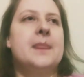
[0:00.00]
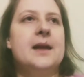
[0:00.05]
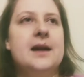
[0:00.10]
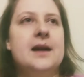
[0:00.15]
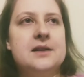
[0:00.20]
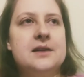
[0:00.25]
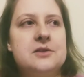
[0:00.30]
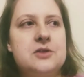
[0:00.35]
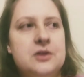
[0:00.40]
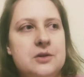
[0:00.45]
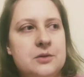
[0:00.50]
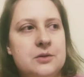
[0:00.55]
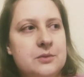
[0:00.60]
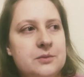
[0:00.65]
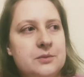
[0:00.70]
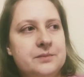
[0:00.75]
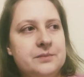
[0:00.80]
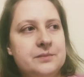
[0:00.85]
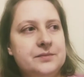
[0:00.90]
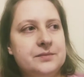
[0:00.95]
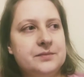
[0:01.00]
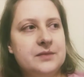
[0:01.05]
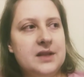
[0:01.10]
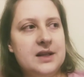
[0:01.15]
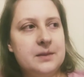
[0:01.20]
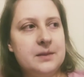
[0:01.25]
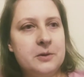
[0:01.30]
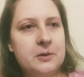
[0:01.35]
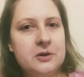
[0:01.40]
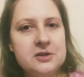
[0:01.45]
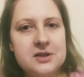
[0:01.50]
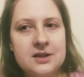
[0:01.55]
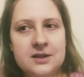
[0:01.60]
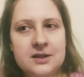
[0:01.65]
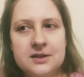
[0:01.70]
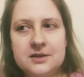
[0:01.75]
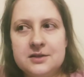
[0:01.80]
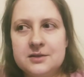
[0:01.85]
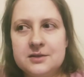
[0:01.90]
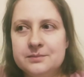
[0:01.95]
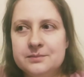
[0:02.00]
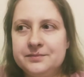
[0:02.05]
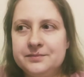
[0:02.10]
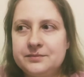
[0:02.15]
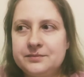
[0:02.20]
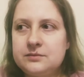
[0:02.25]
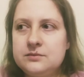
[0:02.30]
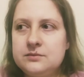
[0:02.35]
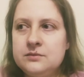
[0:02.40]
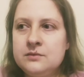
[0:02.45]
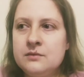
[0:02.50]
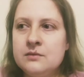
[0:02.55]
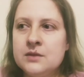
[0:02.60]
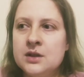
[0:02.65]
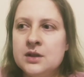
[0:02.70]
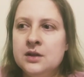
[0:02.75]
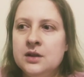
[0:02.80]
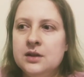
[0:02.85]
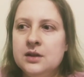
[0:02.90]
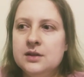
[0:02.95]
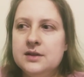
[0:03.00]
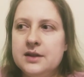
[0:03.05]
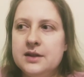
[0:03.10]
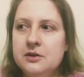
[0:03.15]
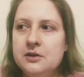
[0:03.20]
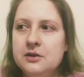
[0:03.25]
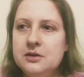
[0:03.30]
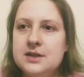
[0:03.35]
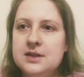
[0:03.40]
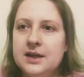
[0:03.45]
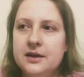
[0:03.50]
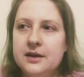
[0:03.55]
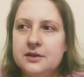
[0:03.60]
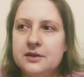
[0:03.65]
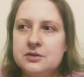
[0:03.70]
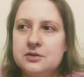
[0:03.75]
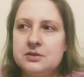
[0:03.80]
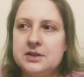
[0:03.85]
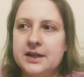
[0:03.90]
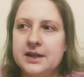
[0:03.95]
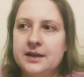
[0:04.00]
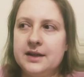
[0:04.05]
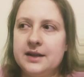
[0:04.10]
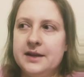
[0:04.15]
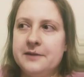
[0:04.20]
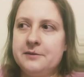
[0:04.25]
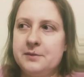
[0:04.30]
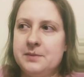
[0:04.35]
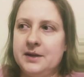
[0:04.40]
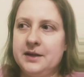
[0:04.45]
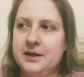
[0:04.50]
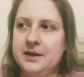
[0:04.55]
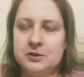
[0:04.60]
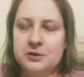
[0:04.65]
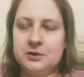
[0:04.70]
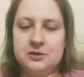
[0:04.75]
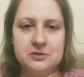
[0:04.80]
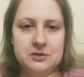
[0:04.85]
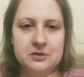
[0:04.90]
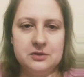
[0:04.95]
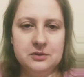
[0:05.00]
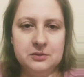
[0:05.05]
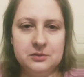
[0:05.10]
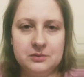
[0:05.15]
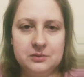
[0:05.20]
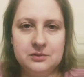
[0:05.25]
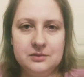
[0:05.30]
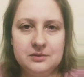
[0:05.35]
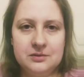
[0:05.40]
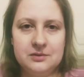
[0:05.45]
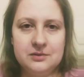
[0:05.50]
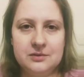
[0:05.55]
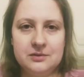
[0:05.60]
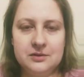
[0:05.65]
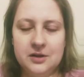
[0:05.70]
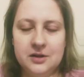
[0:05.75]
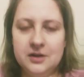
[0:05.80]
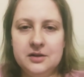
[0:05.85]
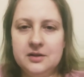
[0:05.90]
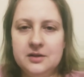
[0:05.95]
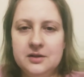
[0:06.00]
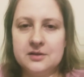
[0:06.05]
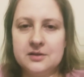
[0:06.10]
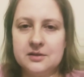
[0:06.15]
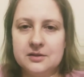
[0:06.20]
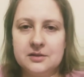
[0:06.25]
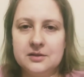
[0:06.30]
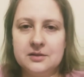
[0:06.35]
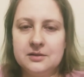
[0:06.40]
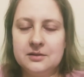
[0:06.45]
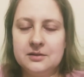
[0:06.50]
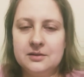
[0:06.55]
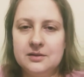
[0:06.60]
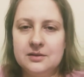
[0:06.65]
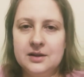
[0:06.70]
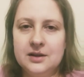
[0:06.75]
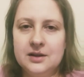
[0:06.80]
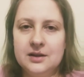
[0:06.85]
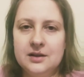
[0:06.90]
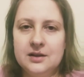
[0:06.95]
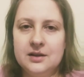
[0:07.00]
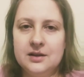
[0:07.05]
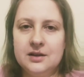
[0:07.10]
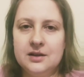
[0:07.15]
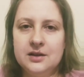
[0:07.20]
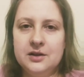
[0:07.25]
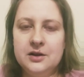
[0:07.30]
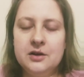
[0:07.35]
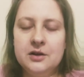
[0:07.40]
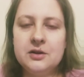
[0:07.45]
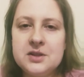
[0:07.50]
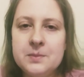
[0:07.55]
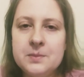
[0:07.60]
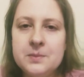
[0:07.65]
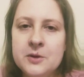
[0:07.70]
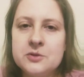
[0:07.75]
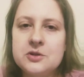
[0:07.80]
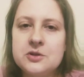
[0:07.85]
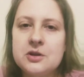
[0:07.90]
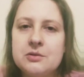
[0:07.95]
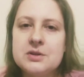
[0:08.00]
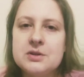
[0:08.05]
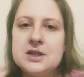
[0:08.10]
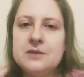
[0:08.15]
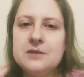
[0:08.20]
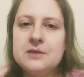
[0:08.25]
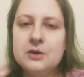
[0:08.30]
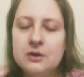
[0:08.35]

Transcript: And so the apostles, they're not there to tell everybody what to do. No, no, no, no, no, no. You're supposed to receive